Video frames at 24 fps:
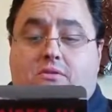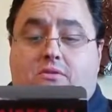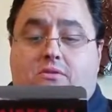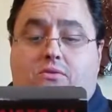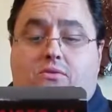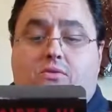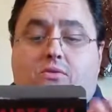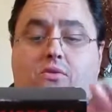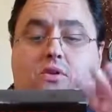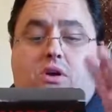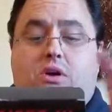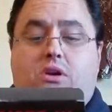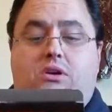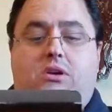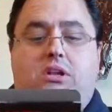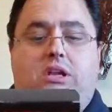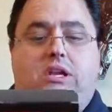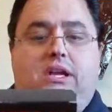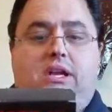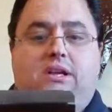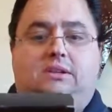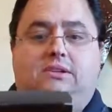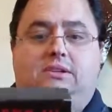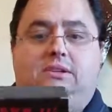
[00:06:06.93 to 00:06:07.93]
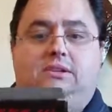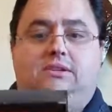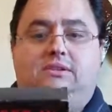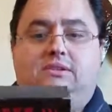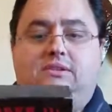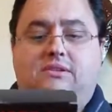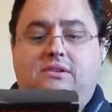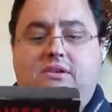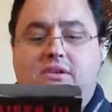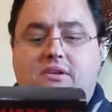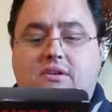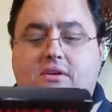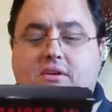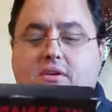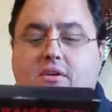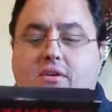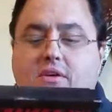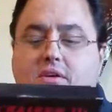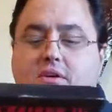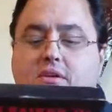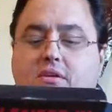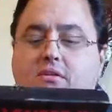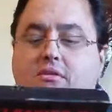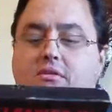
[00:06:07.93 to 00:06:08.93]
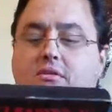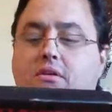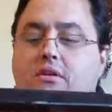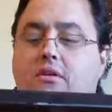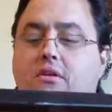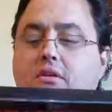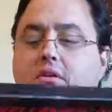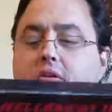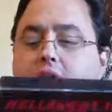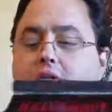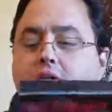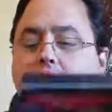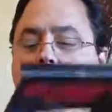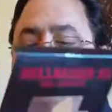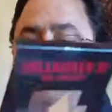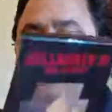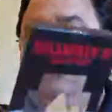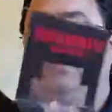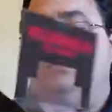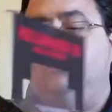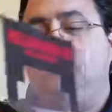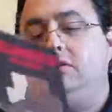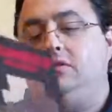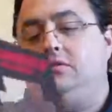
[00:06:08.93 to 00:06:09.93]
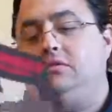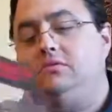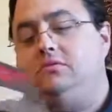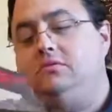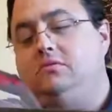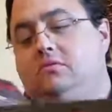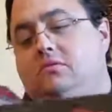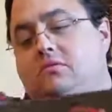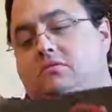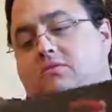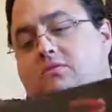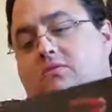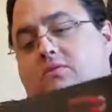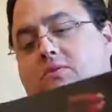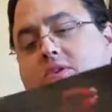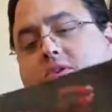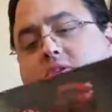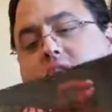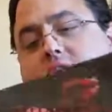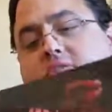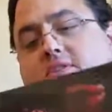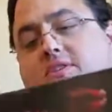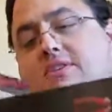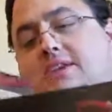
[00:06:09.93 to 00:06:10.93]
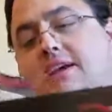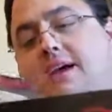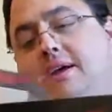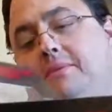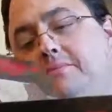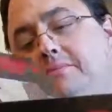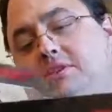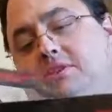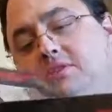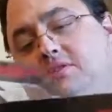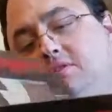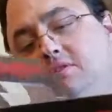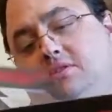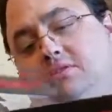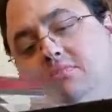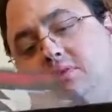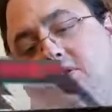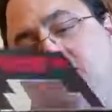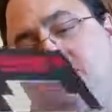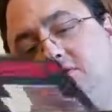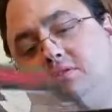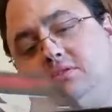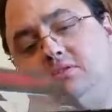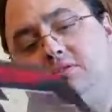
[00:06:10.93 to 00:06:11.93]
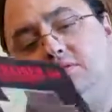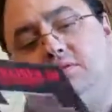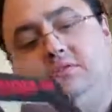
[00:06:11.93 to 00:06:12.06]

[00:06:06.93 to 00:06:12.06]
who are collectors, you know you do not want to damage the box.